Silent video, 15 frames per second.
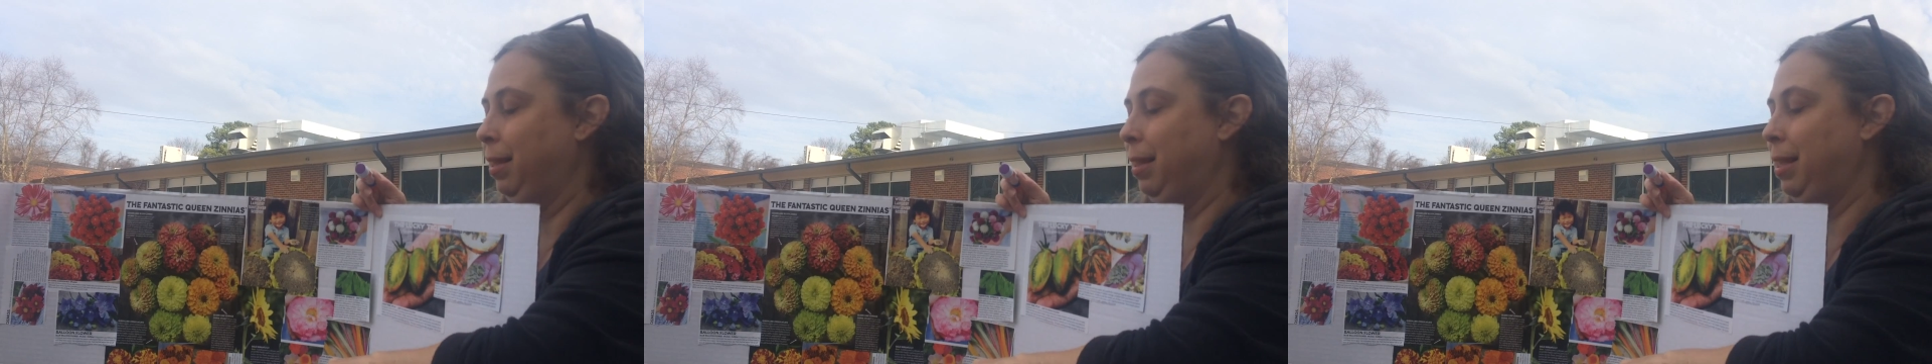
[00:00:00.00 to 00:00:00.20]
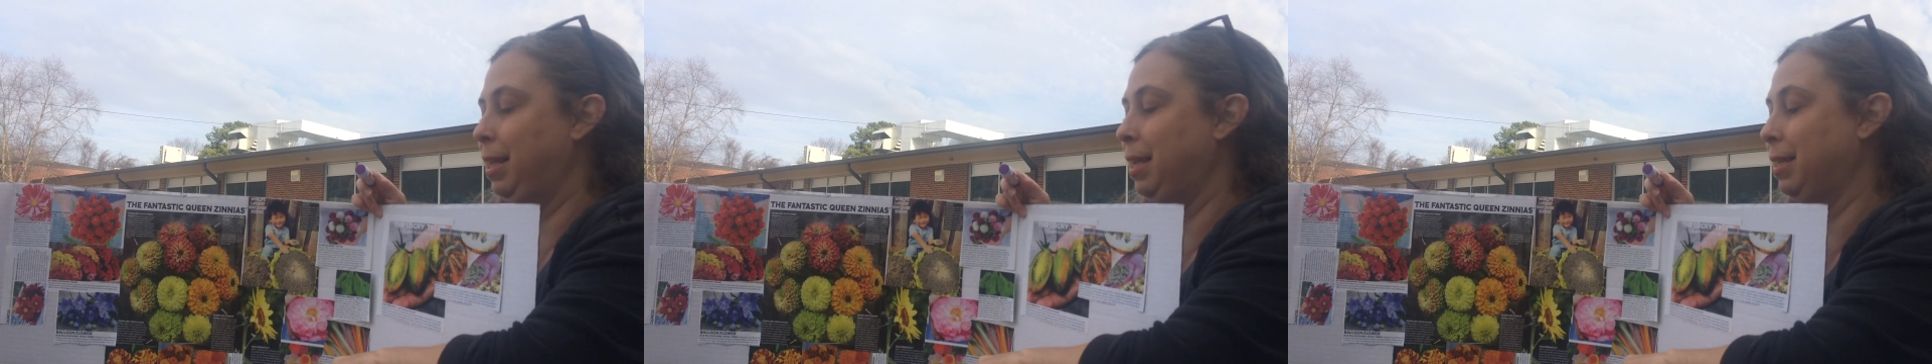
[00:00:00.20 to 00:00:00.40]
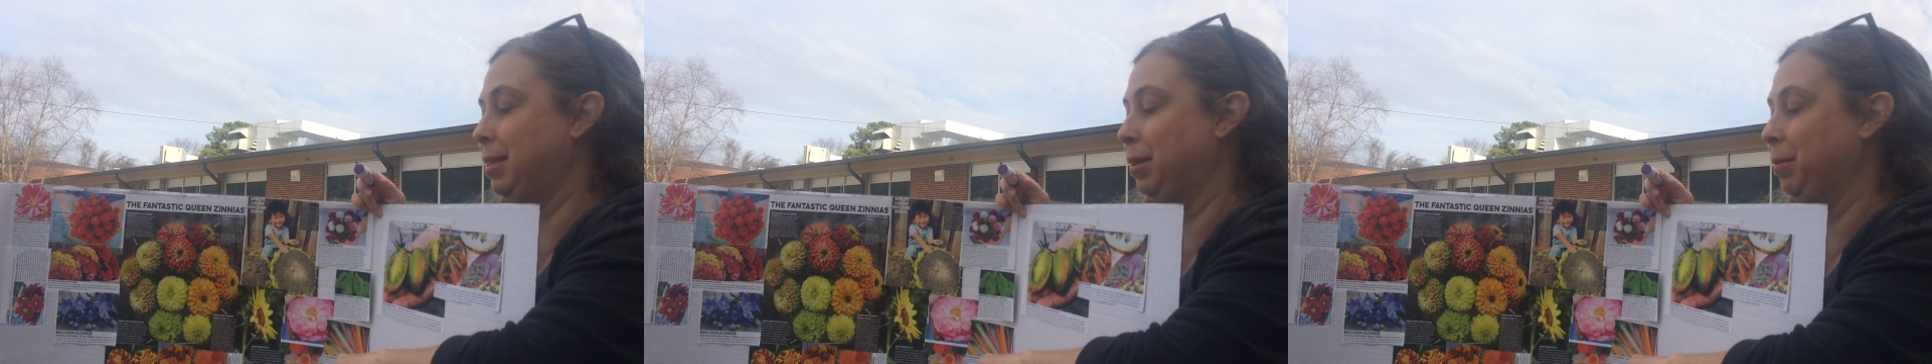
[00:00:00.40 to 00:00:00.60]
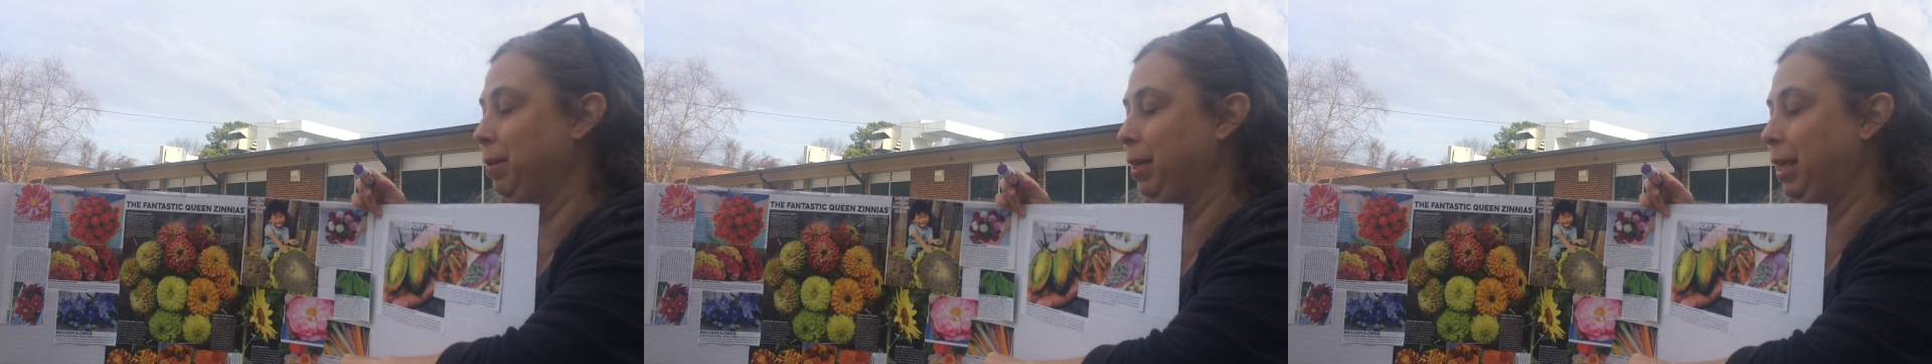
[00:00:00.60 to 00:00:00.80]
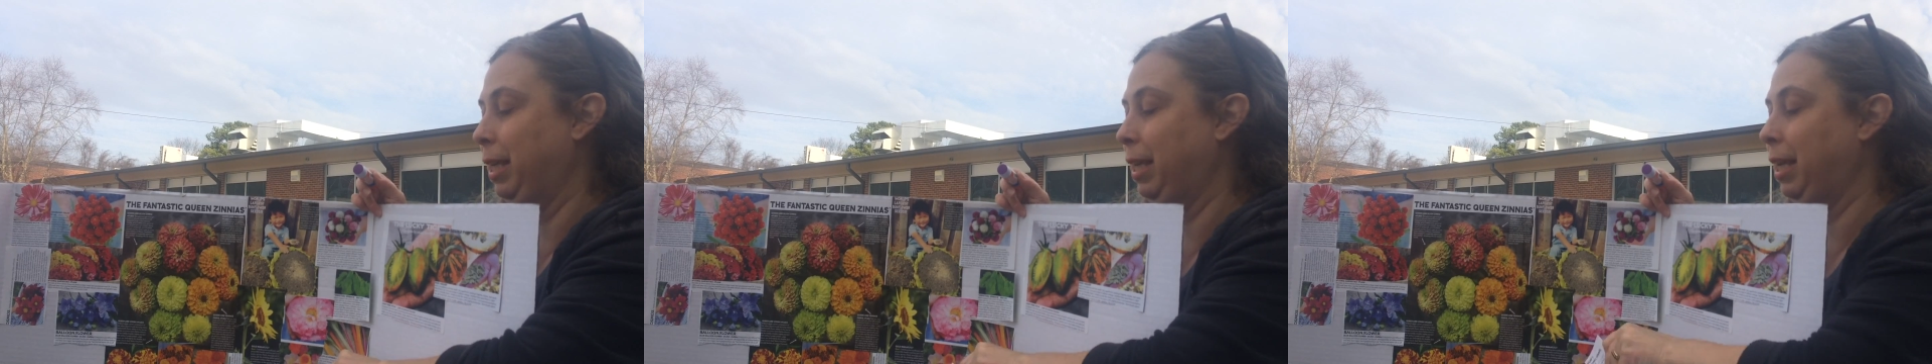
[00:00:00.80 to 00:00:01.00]
these are
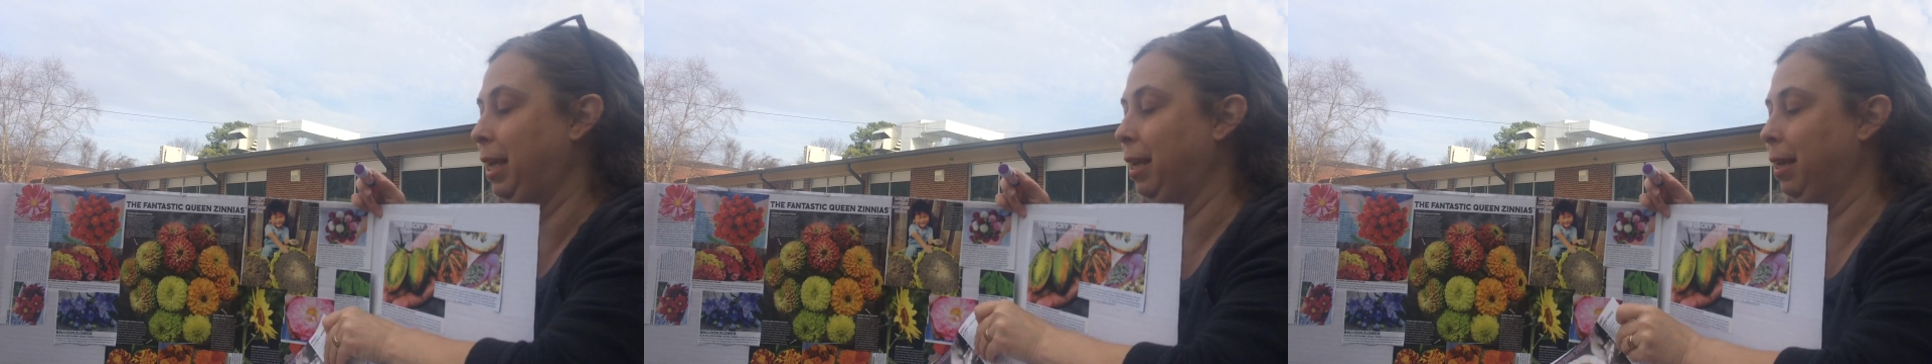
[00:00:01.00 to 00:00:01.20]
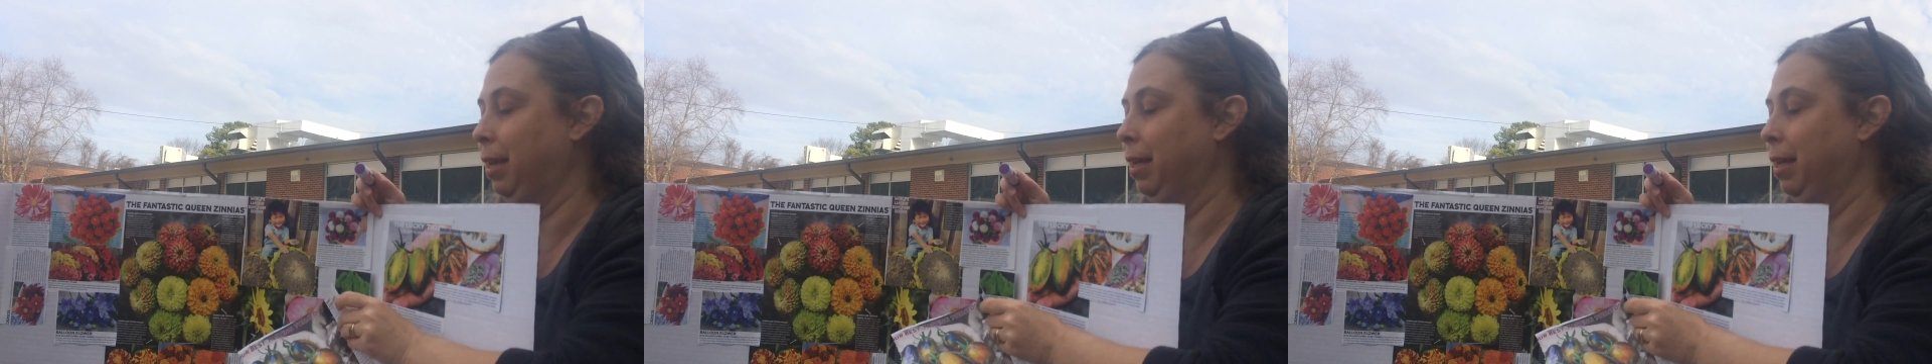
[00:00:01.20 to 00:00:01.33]
really neat.